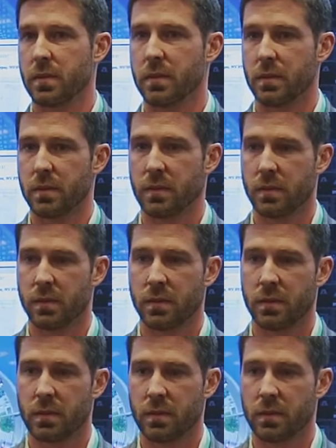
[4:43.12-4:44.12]

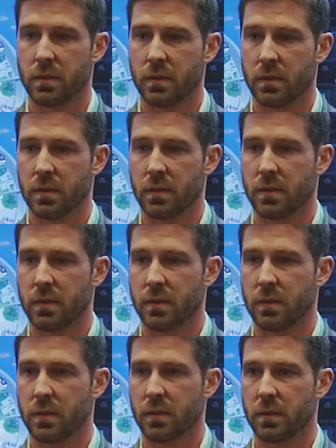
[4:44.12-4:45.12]

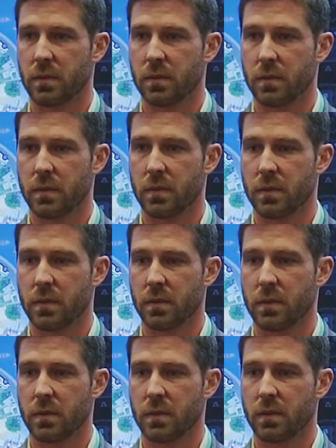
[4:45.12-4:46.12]

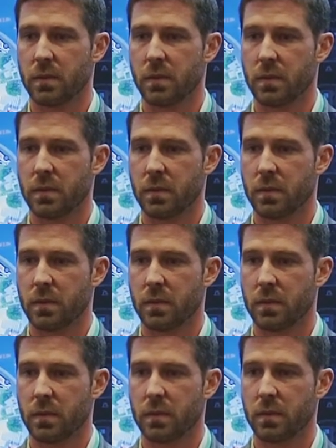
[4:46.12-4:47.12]

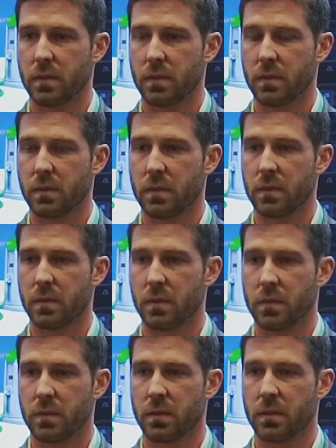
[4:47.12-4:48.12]

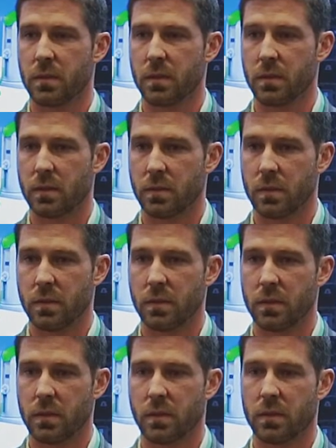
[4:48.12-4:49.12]

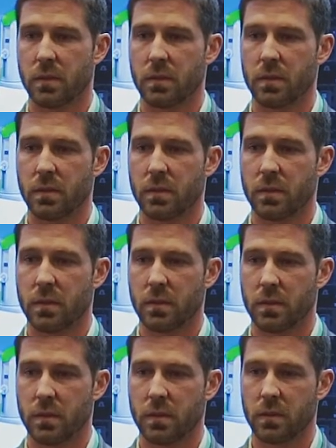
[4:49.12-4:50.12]

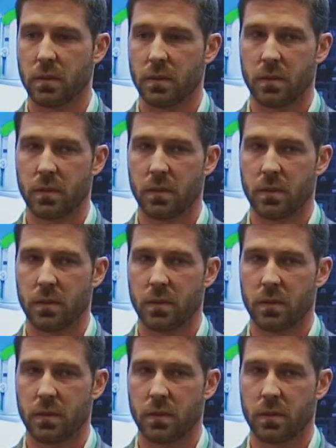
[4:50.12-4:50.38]
(not speaking)